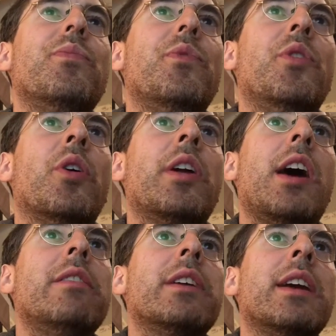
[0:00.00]
not
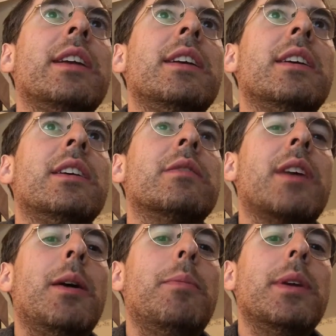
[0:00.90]
having any kind of
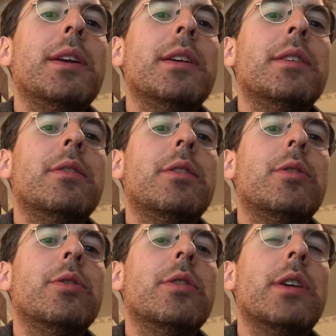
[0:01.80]
company and
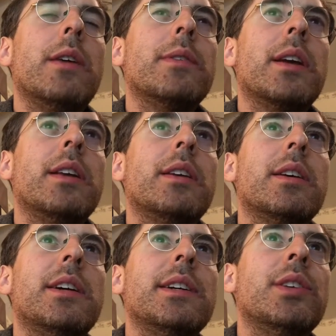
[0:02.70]
not having any
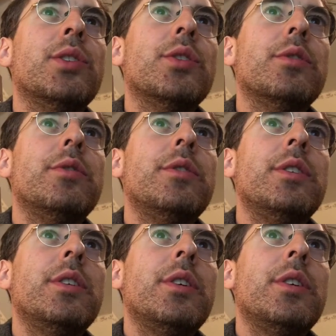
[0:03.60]
kind of